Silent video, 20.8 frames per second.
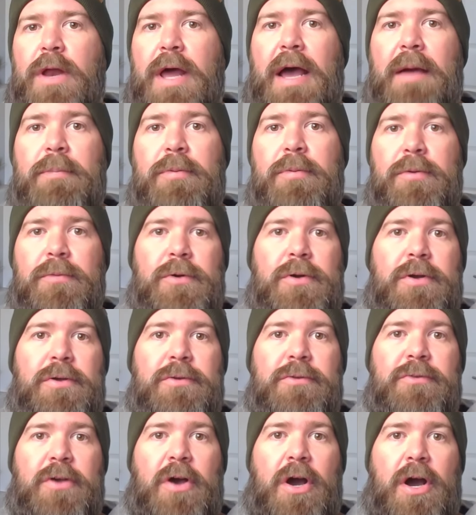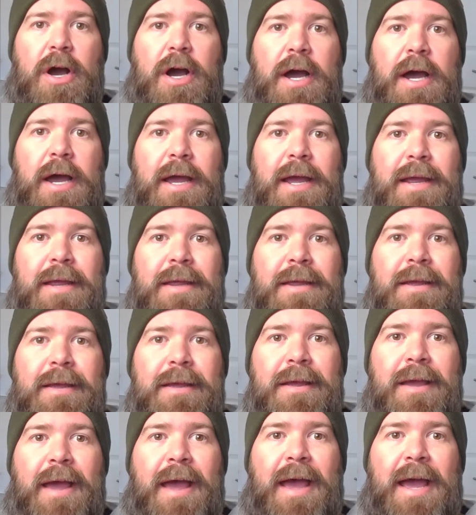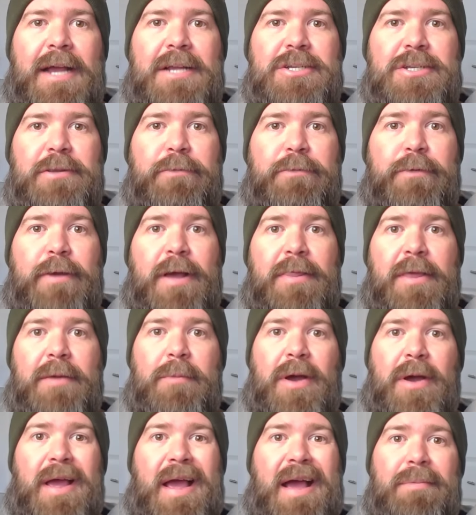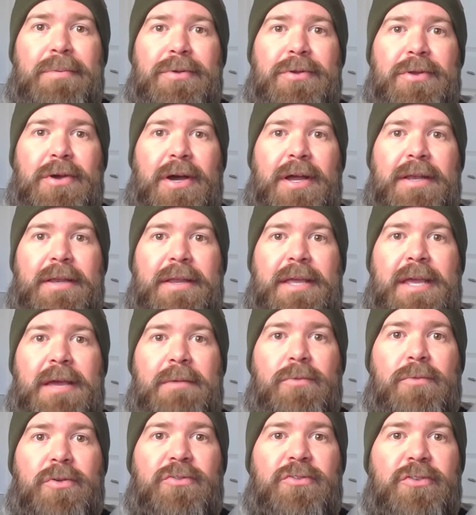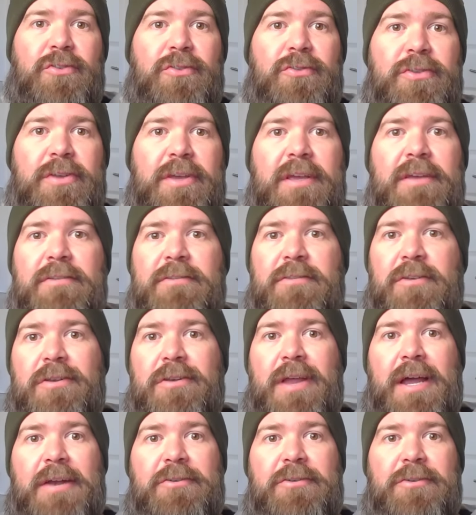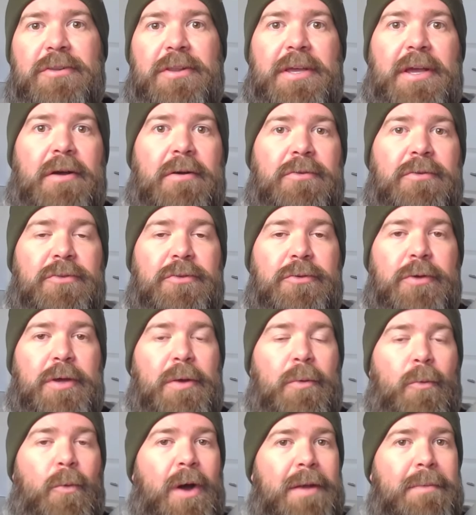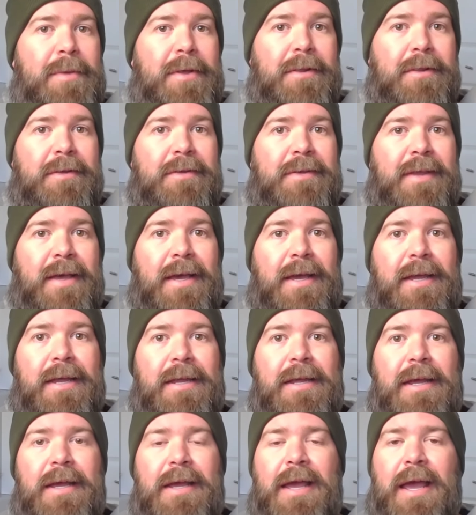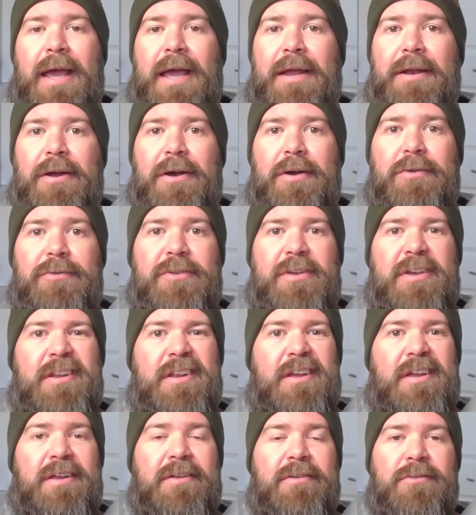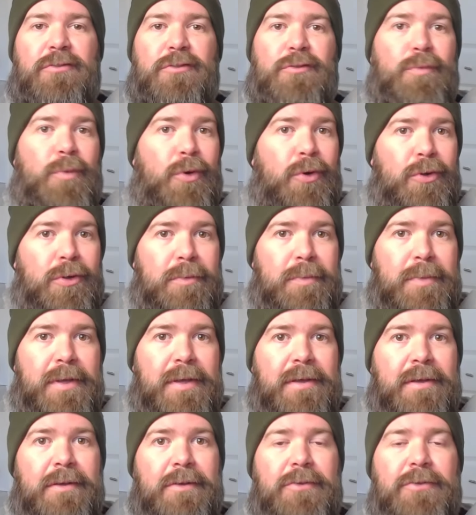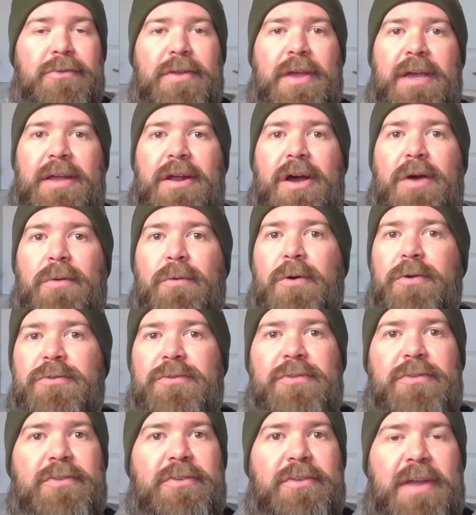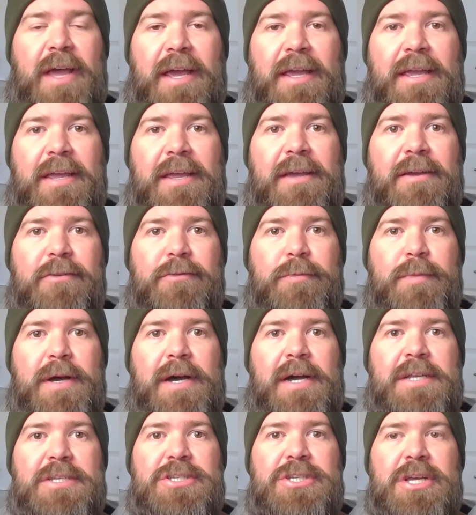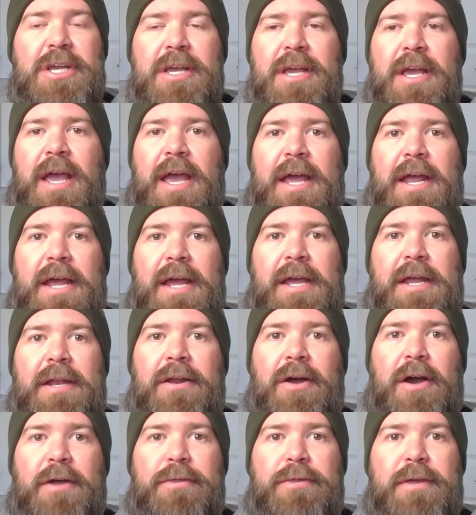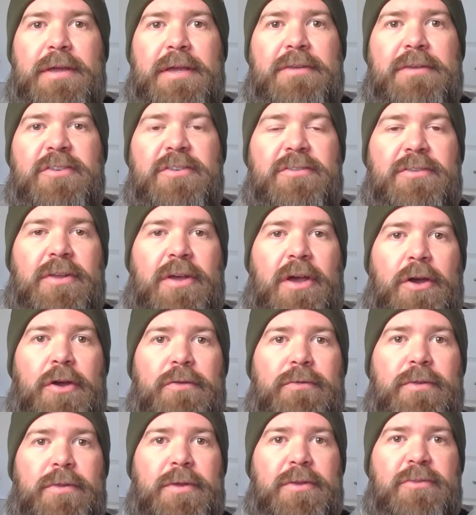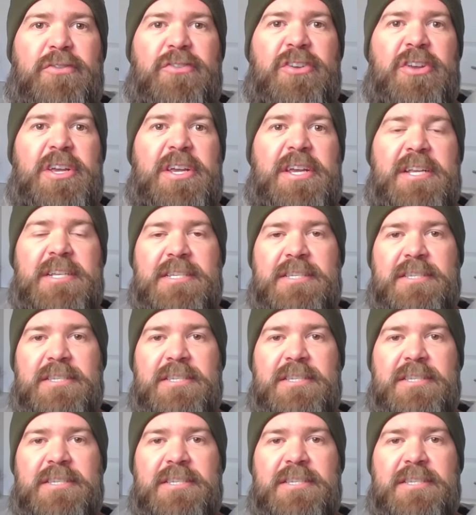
what happened was I actually found that my appetite kept reducing. So naturally, I was doing one meal a day and I was eating smaller meals and I wasn't snacking as much. And I think just over the sheer